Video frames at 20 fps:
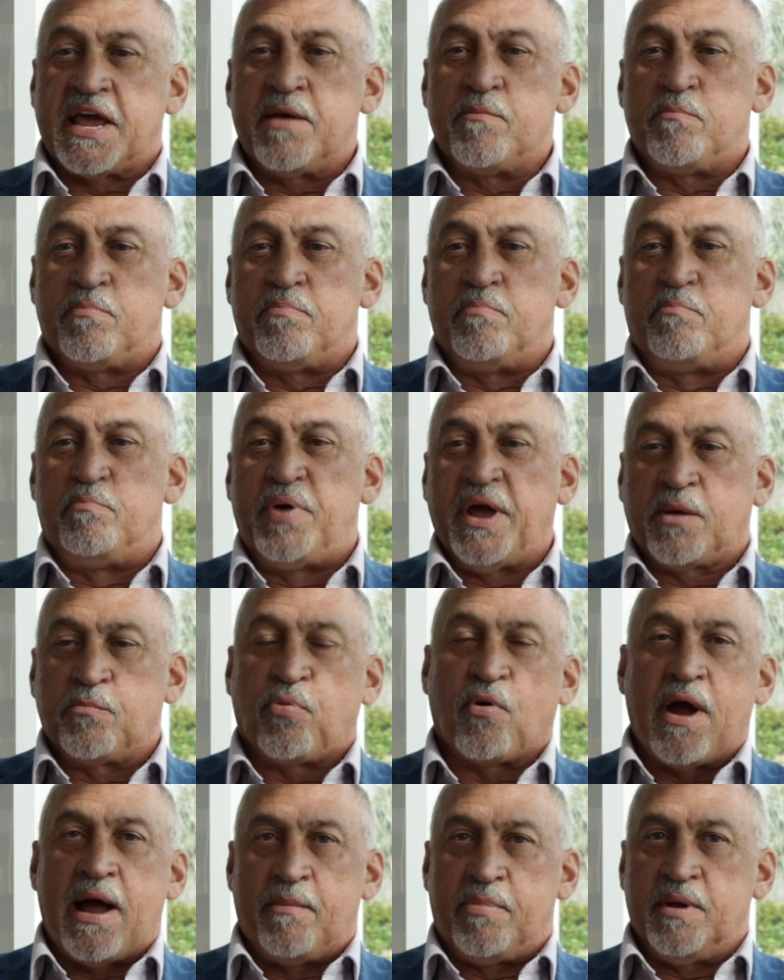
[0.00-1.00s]
a big
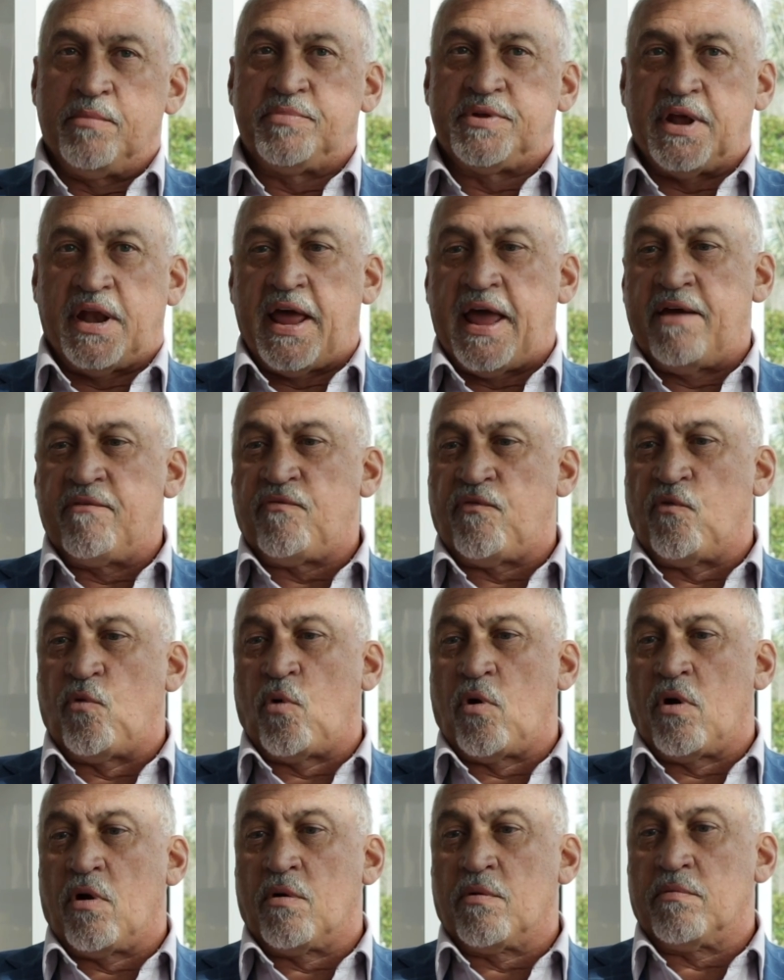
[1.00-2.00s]
problem today
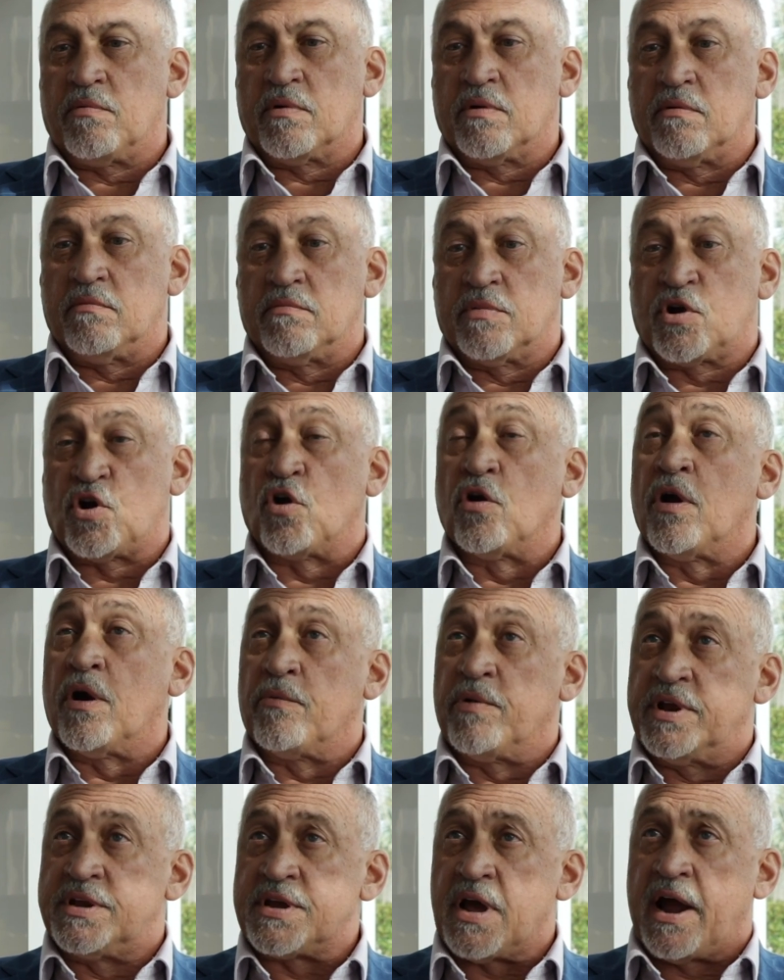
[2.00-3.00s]
for
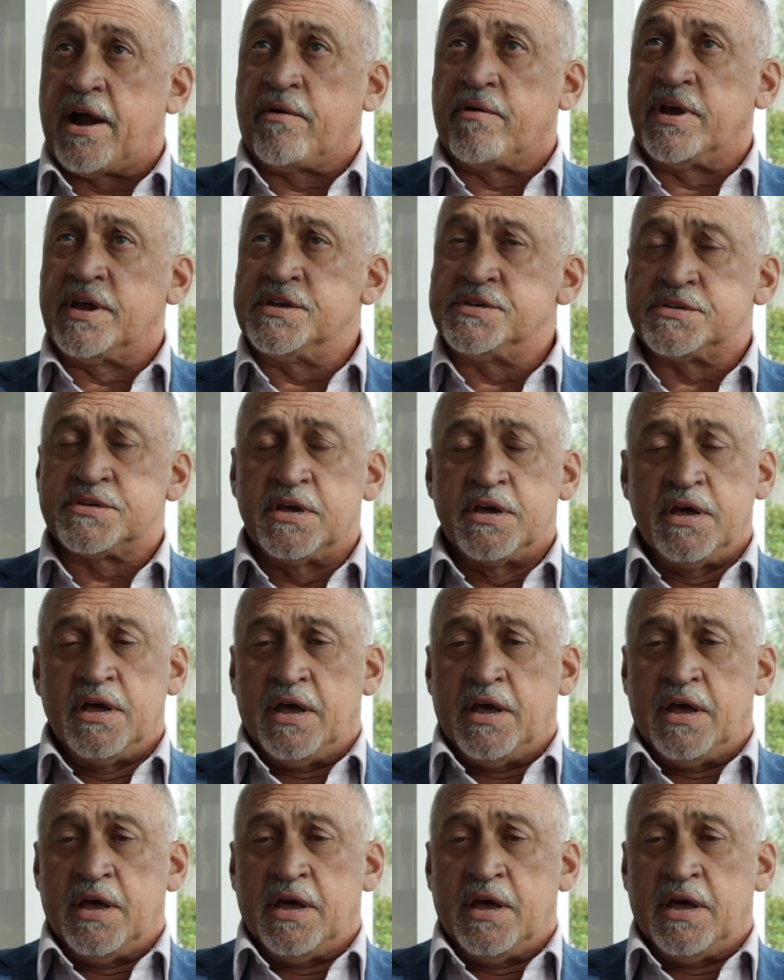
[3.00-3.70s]
current retirees.